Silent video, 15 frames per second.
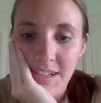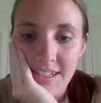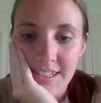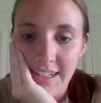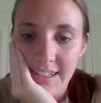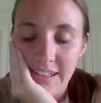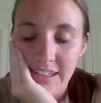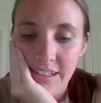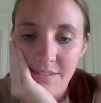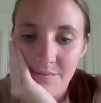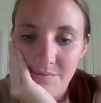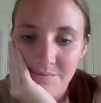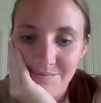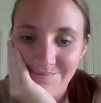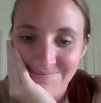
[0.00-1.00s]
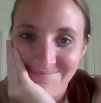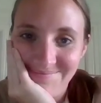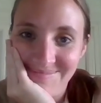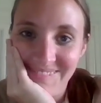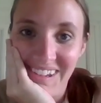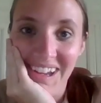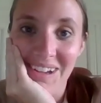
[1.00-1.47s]
for sharing. I
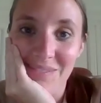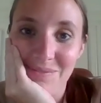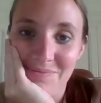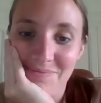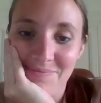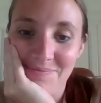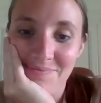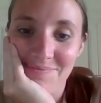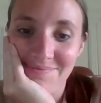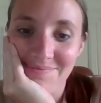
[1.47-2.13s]
appreciate that.